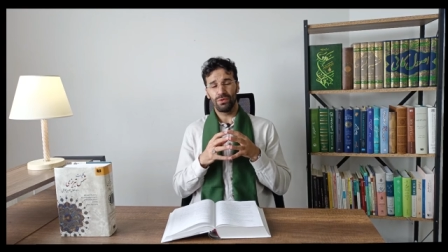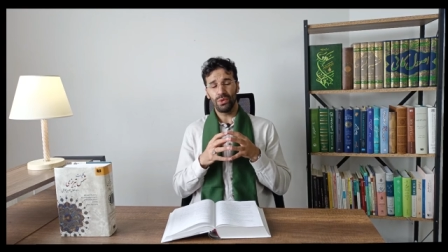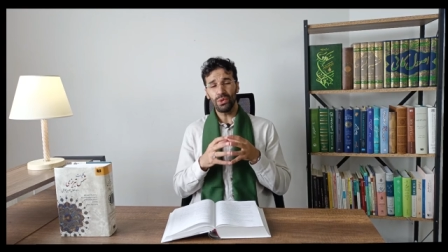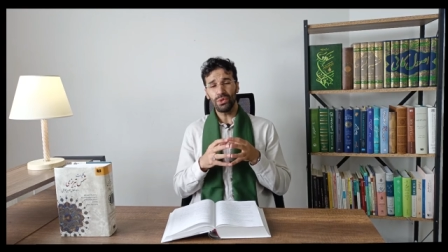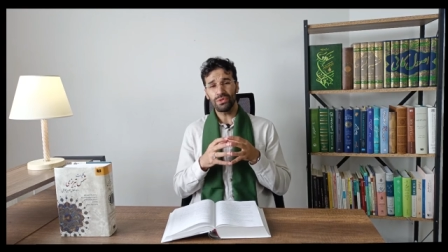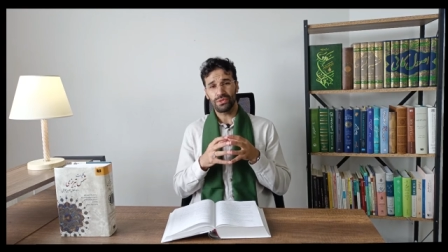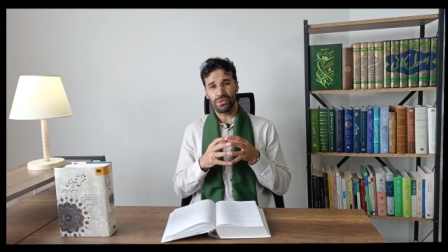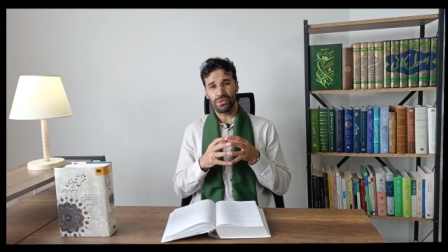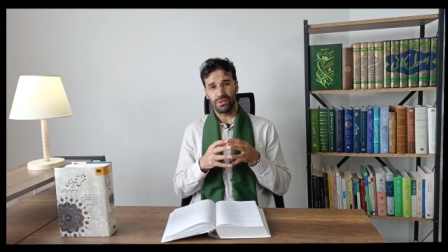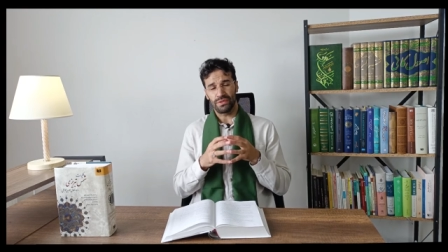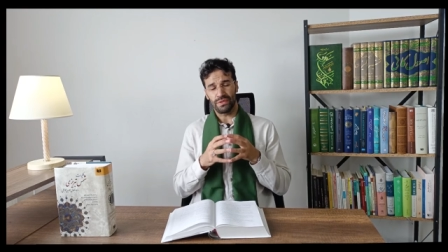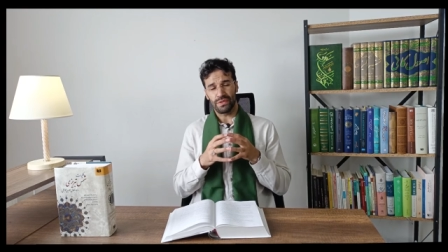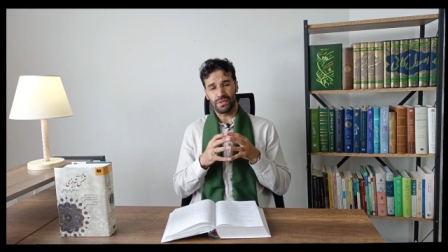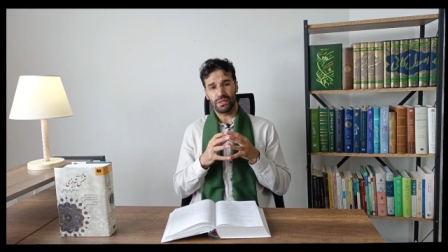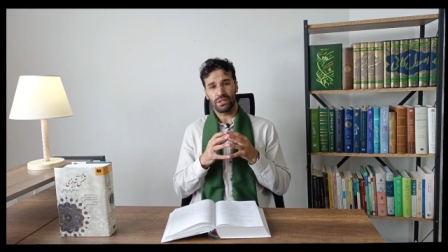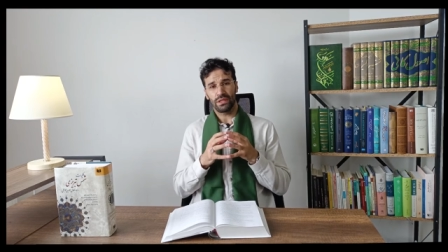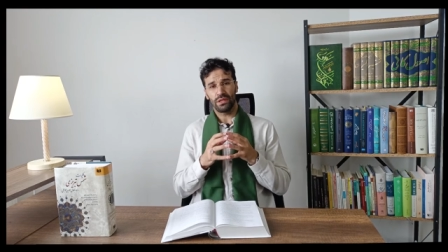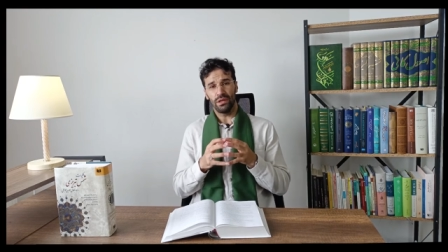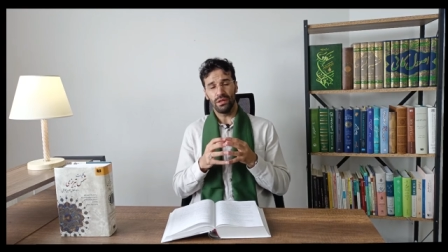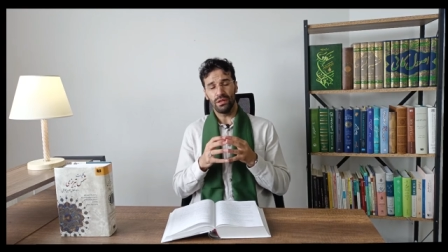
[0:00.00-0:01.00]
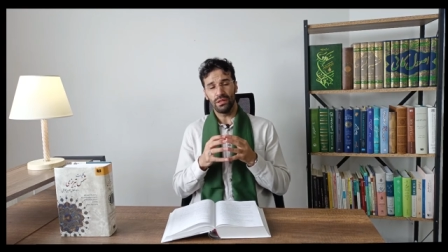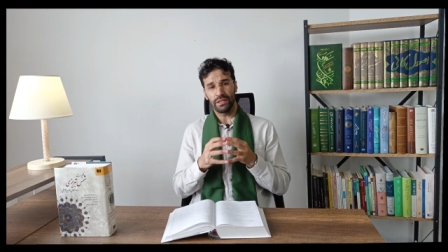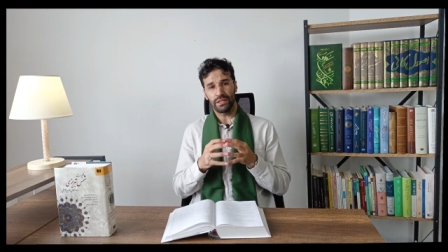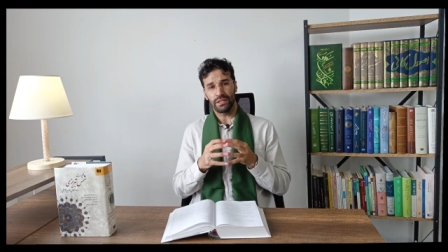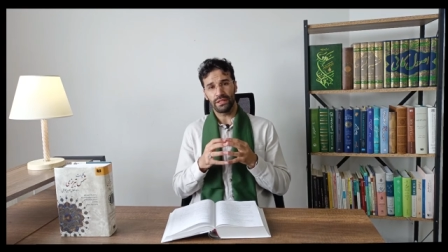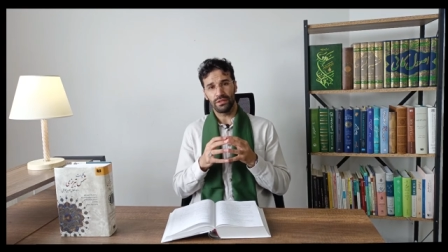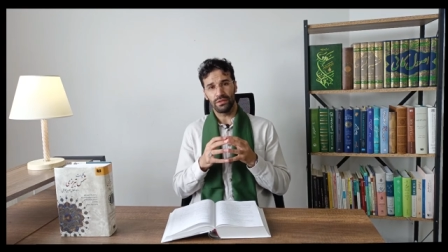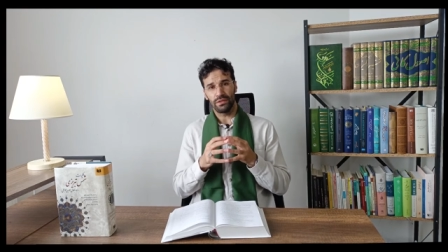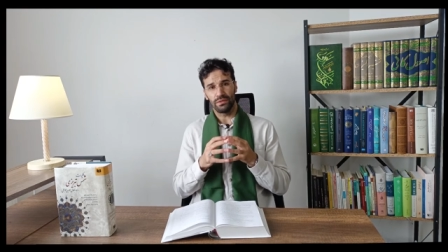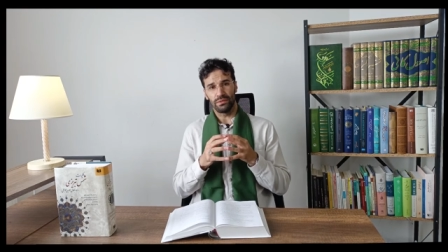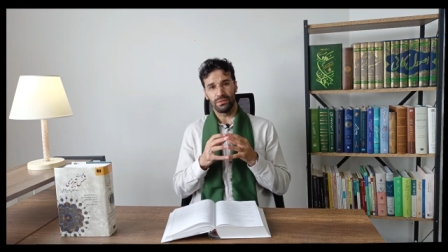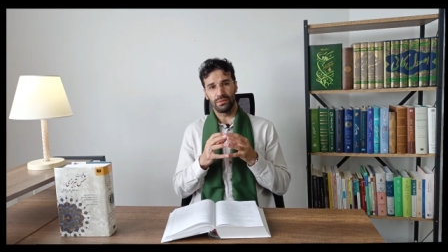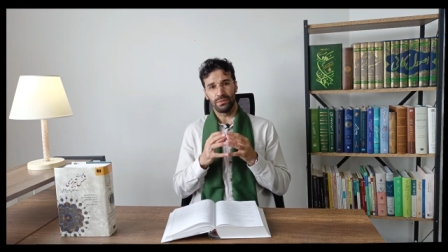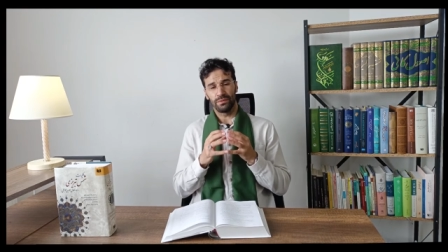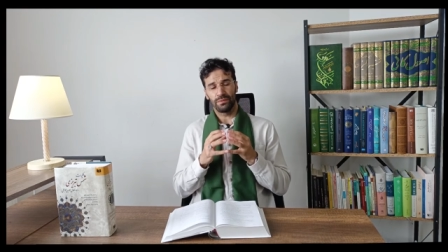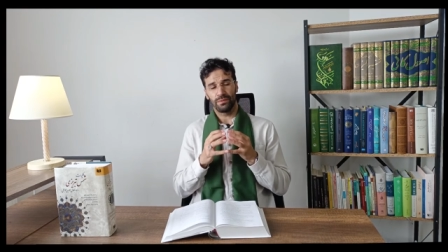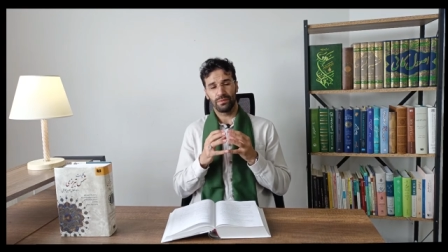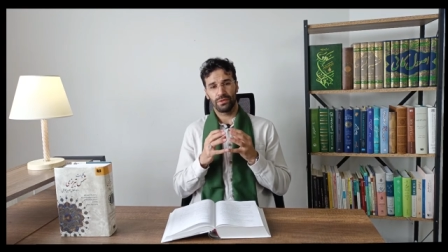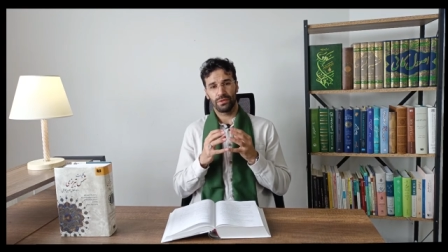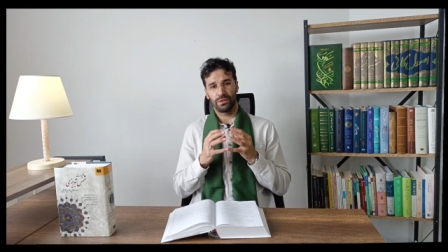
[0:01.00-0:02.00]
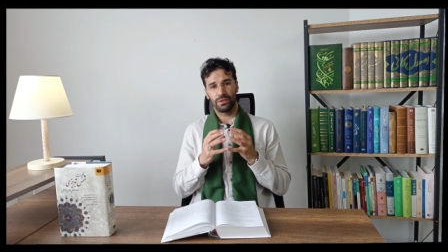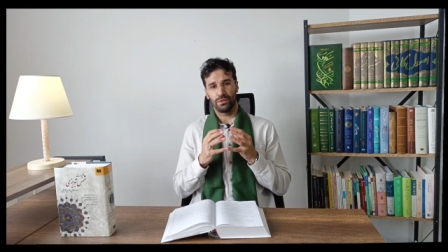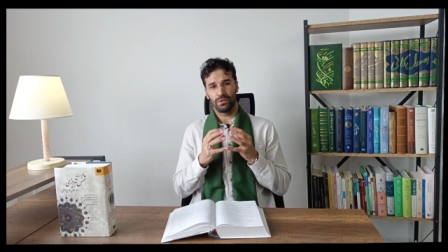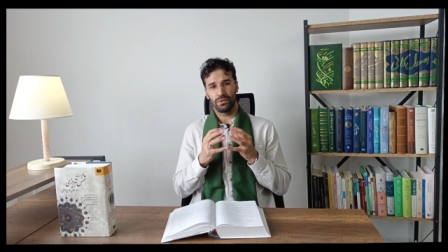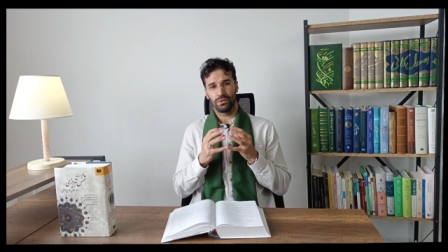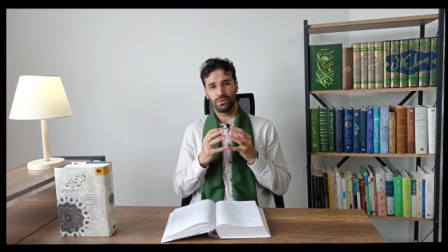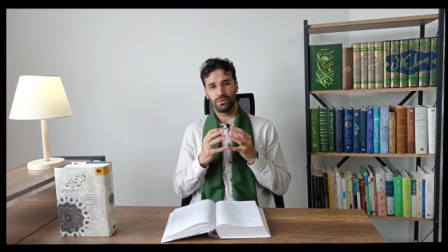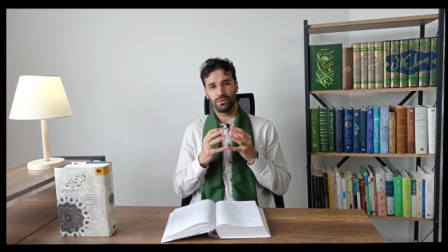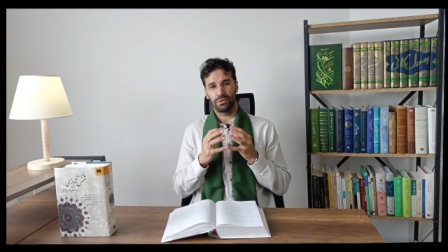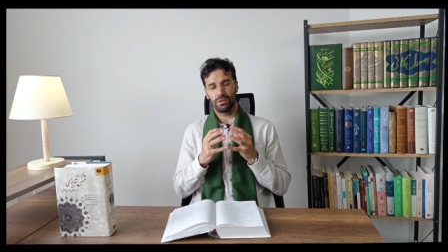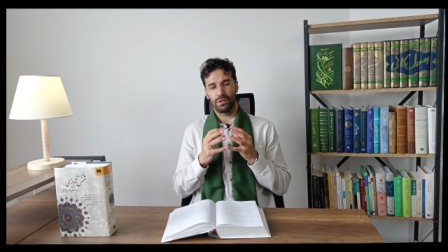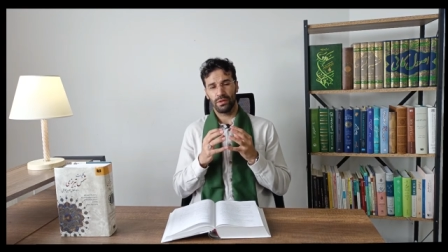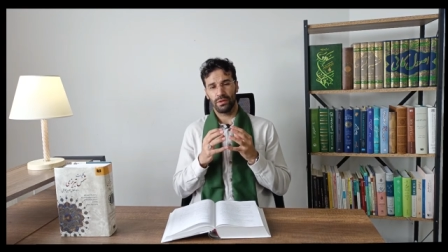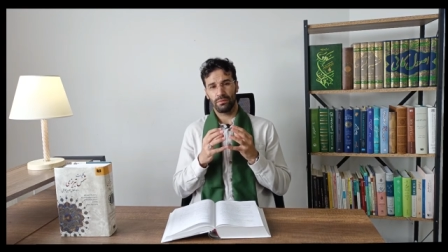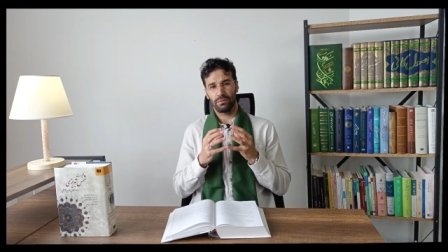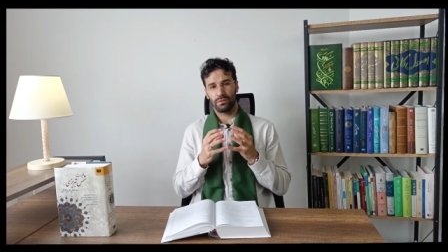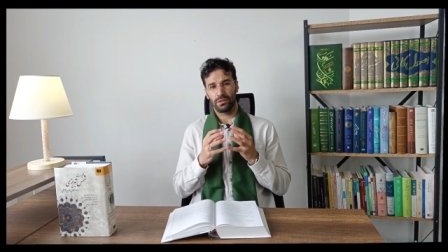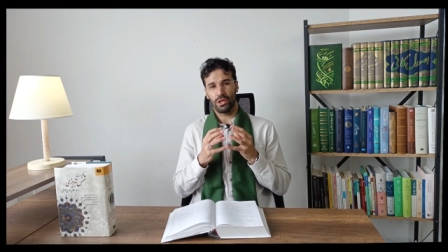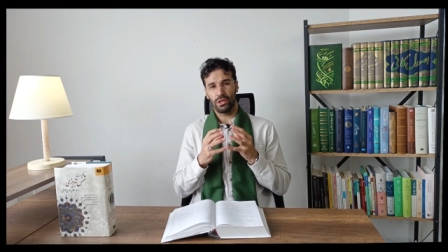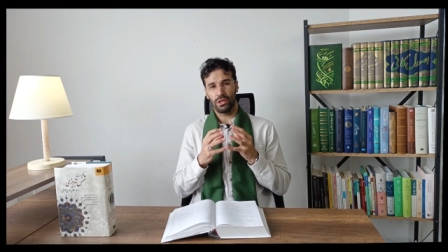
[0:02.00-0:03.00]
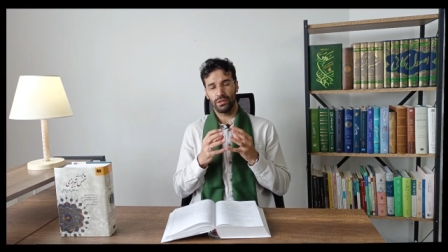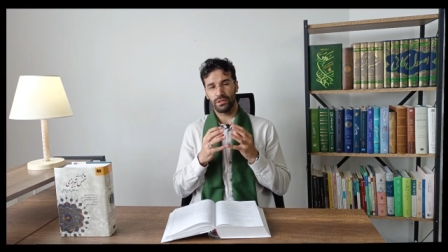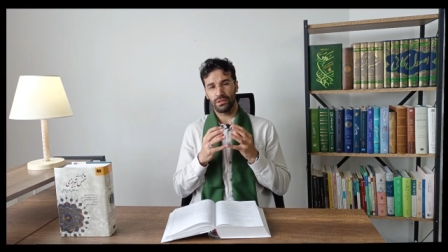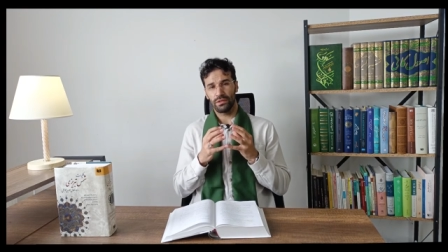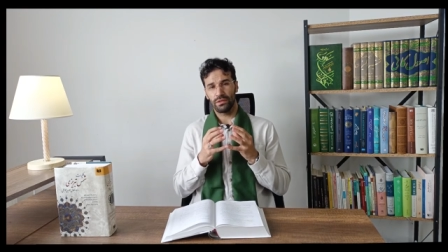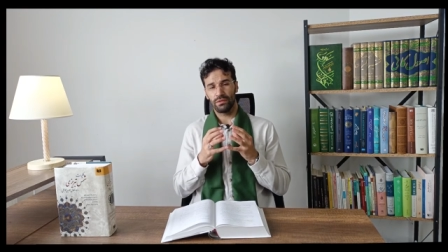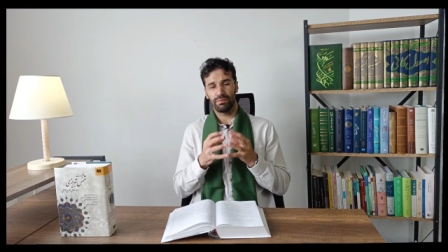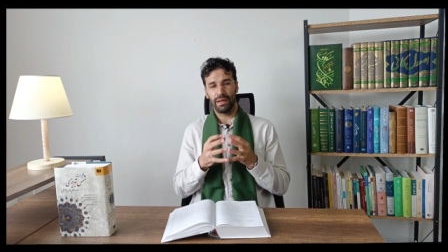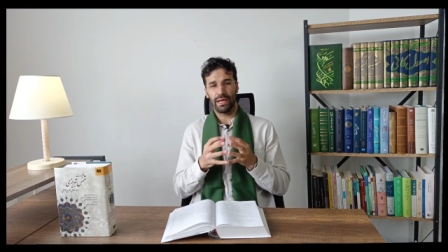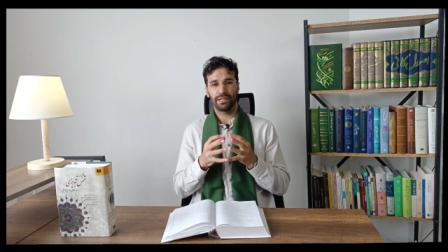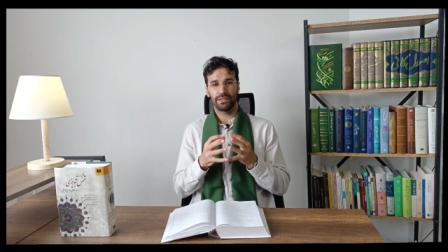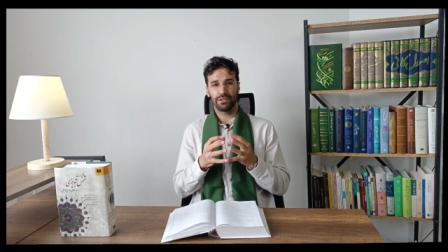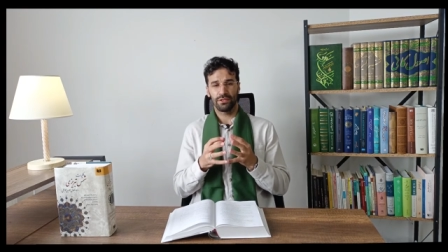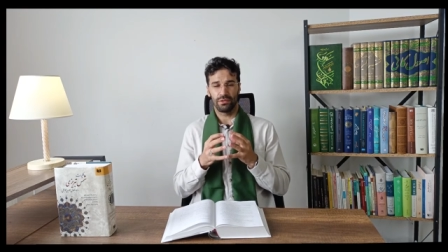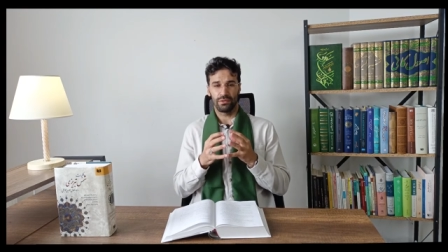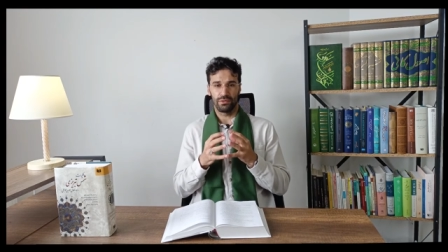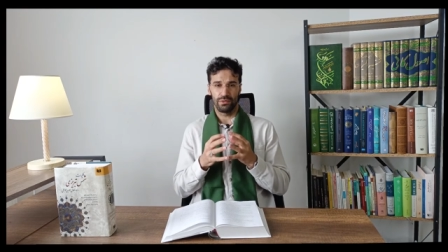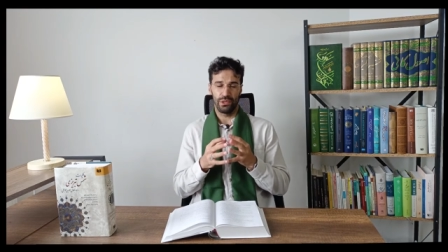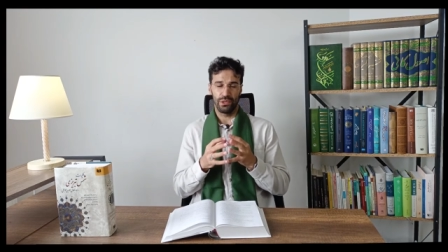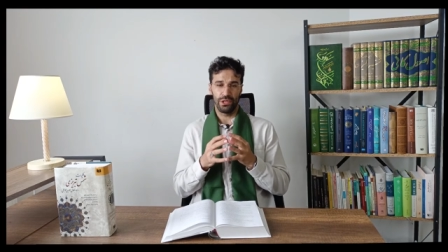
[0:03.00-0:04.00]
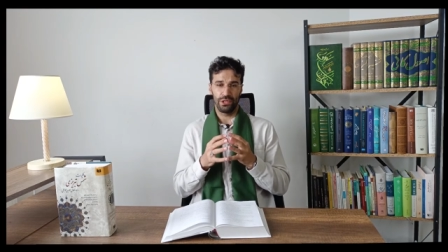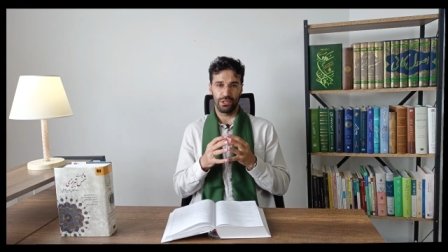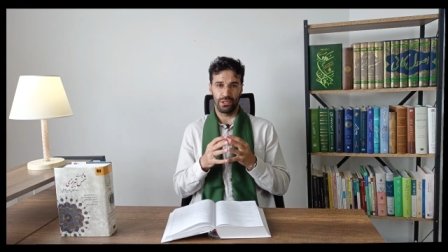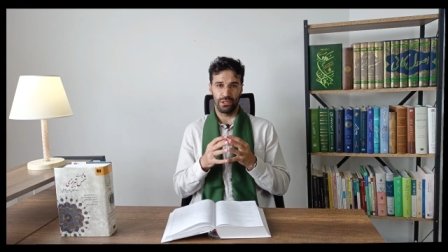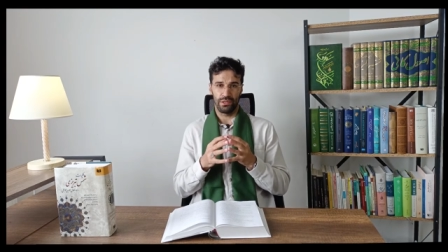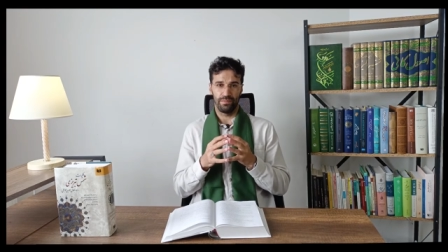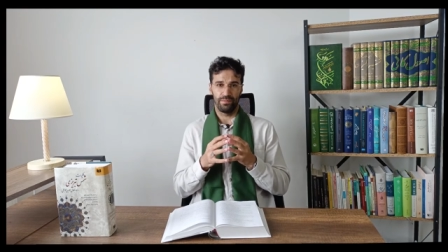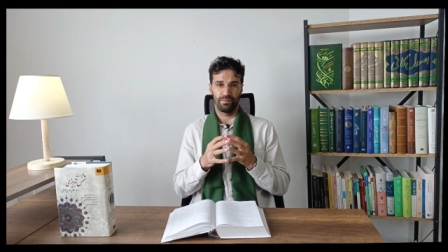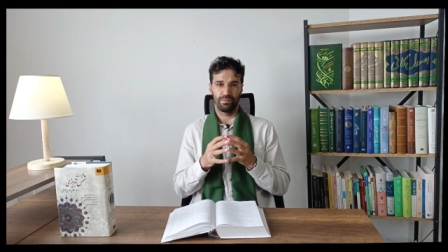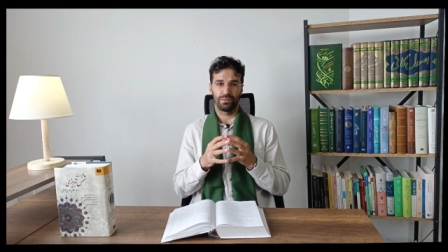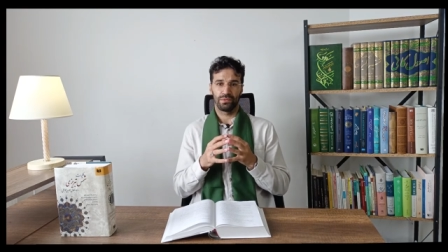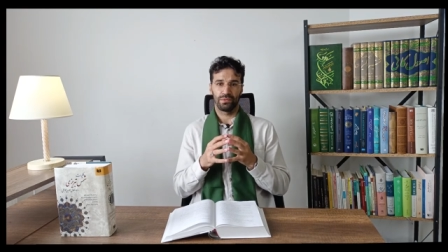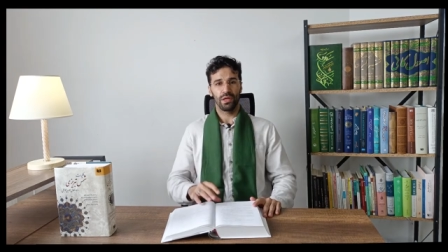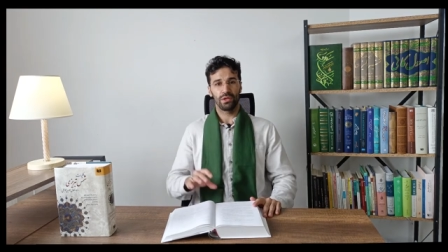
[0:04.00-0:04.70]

voices calling you to calling you back to your origin